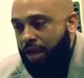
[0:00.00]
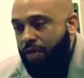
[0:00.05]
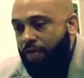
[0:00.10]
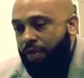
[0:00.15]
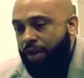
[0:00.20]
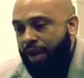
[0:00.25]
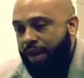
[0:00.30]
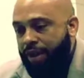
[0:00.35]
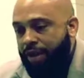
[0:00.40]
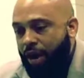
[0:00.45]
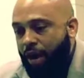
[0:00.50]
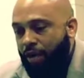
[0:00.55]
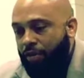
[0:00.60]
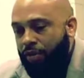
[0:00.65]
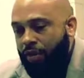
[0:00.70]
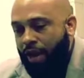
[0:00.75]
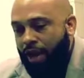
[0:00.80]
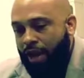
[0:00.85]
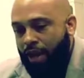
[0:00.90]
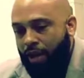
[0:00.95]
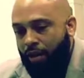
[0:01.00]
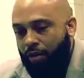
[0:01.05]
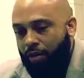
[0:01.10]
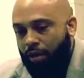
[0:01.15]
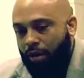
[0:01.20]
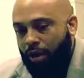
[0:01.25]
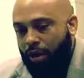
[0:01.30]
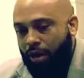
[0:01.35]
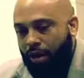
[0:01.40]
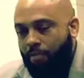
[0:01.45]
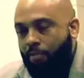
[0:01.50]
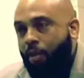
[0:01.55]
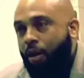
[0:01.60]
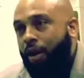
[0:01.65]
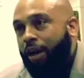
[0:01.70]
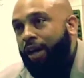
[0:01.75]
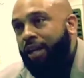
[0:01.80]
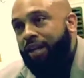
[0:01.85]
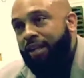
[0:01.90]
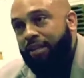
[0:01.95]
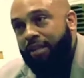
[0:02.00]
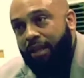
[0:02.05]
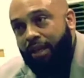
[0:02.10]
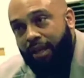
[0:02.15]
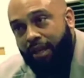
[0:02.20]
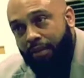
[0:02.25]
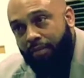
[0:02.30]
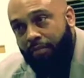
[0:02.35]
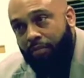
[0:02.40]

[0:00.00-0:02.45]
They are now a marketing team.